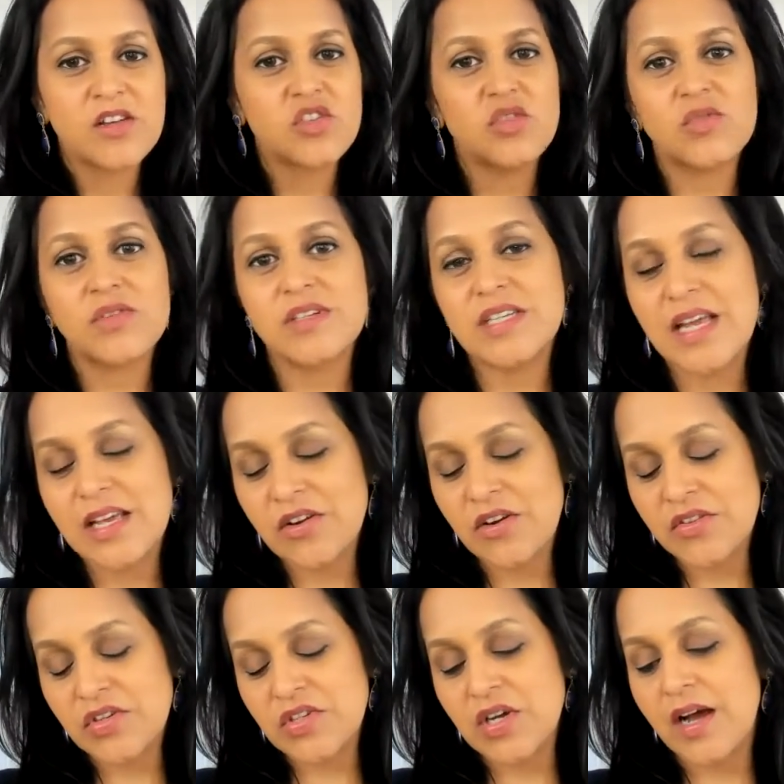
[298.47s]
So you can take it all
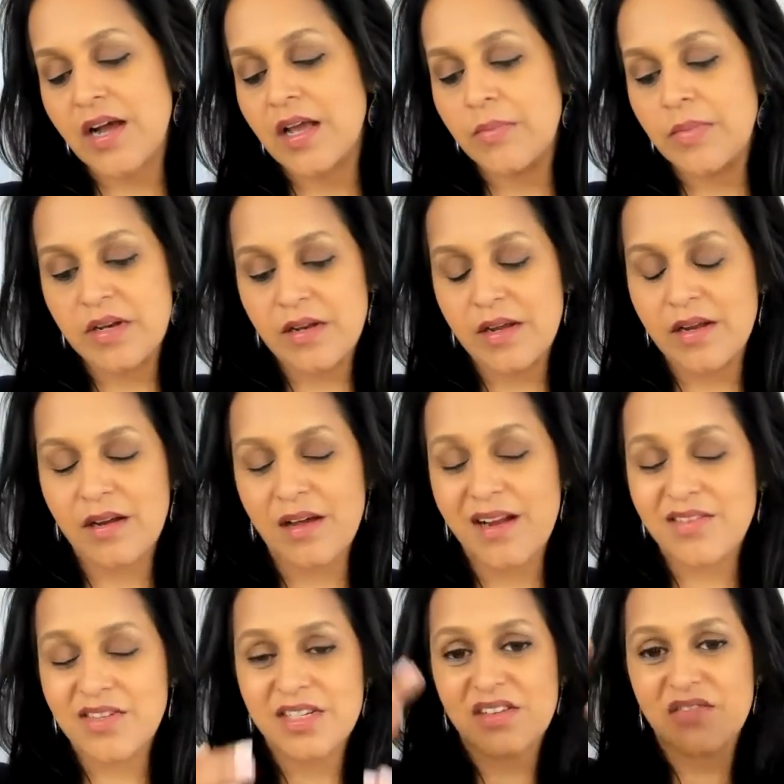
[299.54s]
the time and not
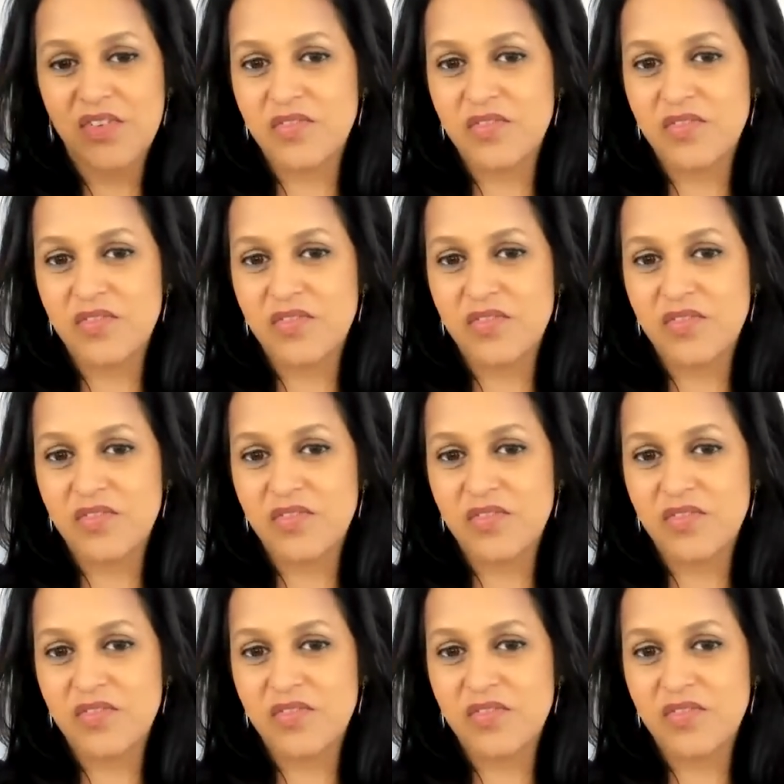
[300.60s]
have to take